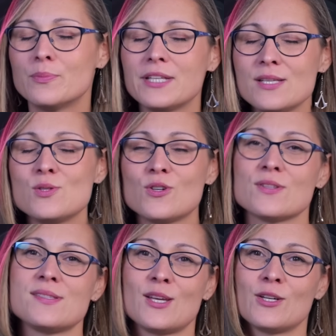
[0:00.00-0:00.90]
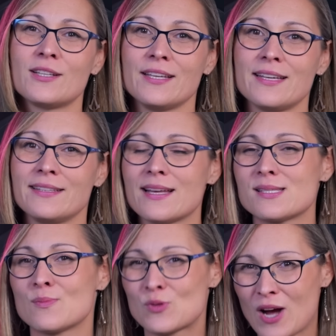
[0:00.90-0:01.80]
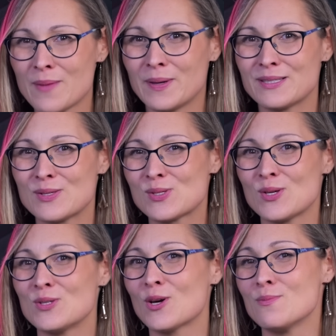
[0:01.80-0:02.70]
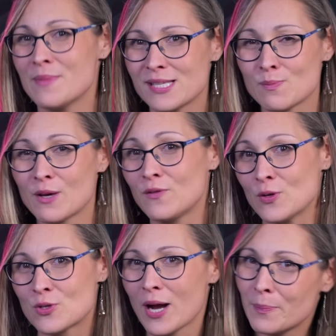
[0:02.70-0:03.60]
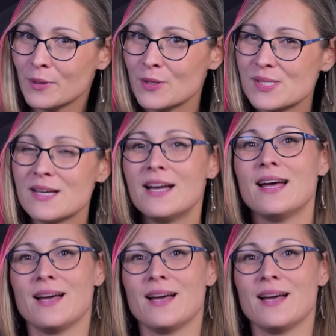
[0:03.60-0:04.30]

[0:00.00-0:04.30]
please do consider clicking that subscribe button so you don't miss my future uploads.